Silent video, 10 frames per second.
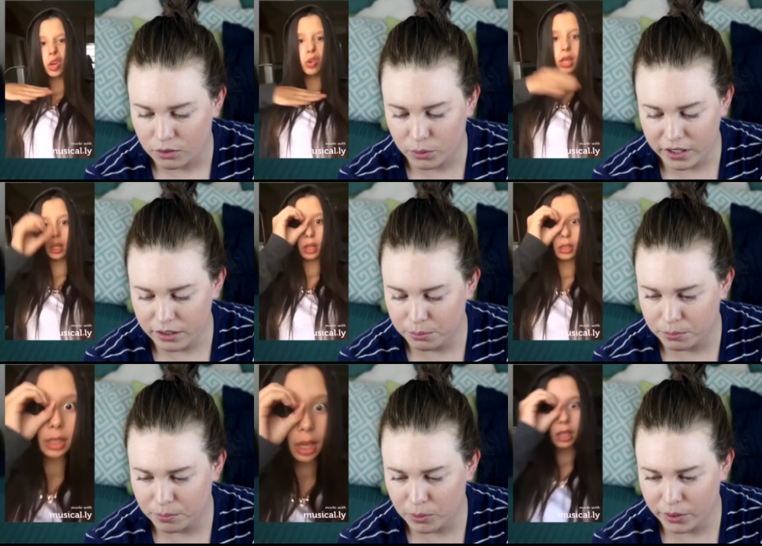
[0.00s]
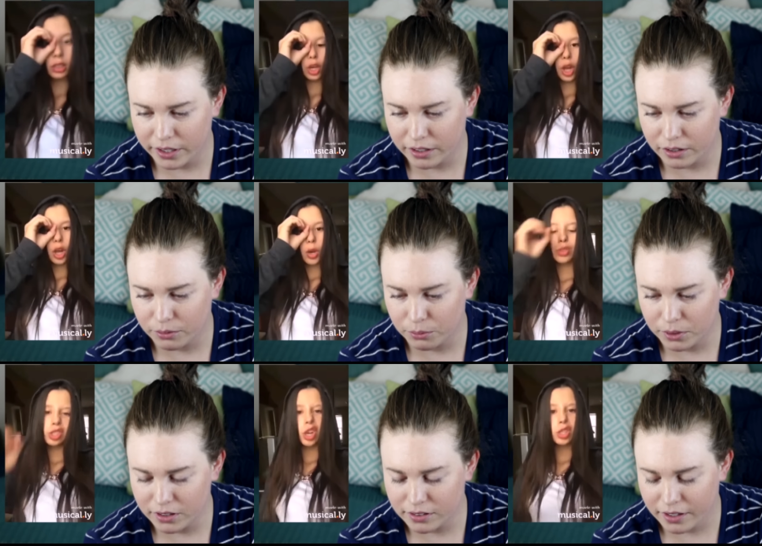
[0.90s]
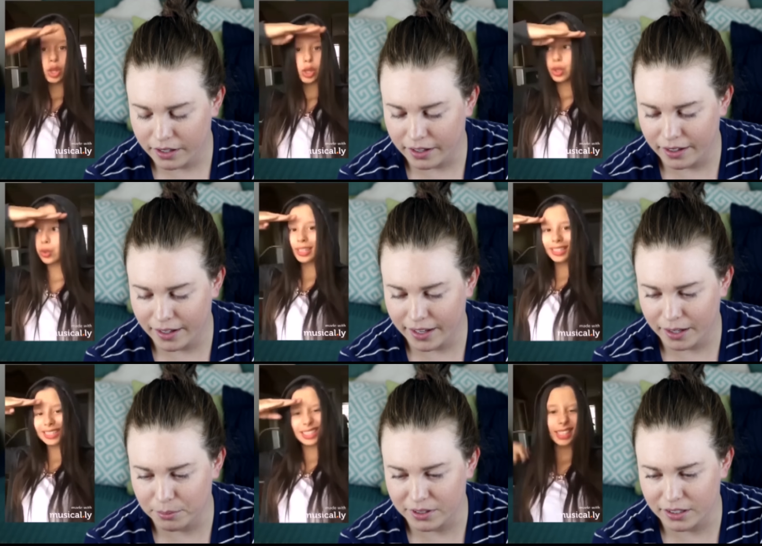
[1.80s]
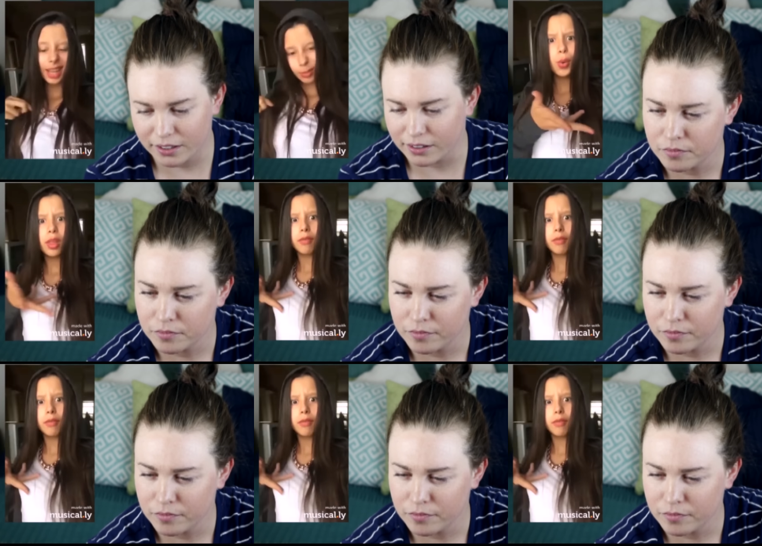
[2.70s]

Speaker 1: Where are you pointing? What is happening?